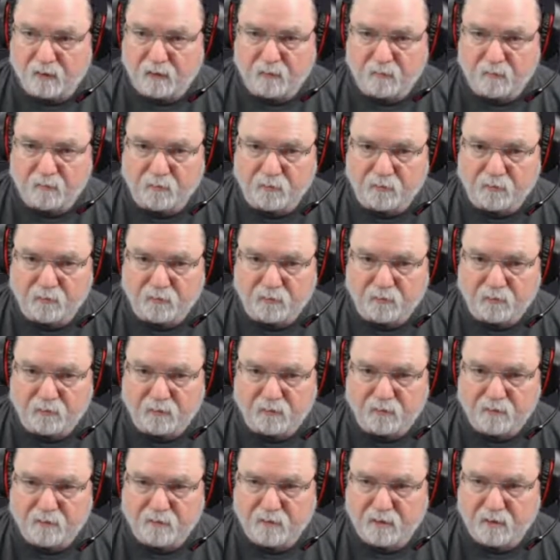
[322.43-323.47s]
I'm going to shrink
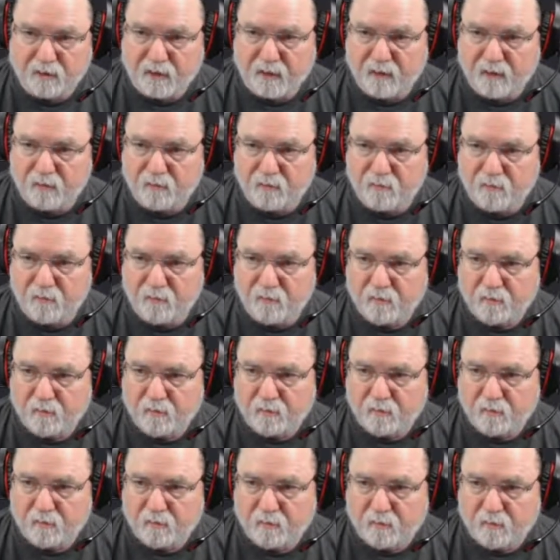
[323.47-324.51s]
this down.
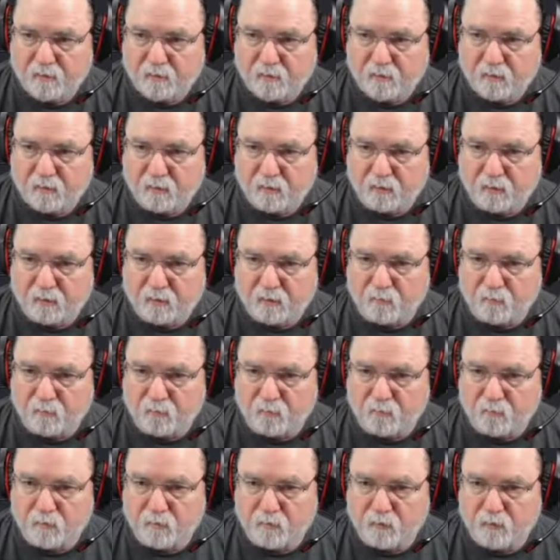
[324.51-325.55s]
I'm going to
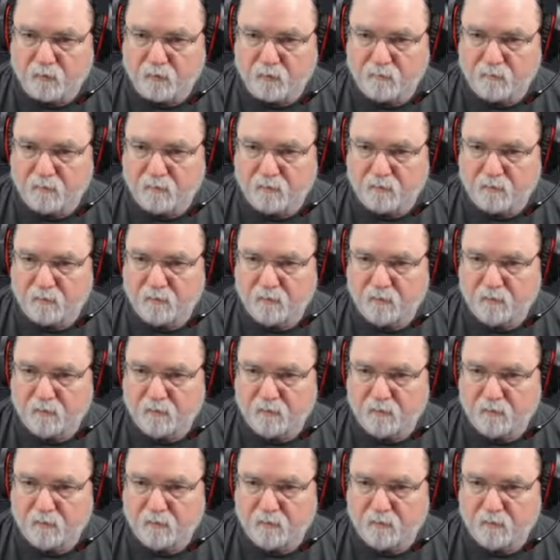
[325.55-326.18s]
move it over.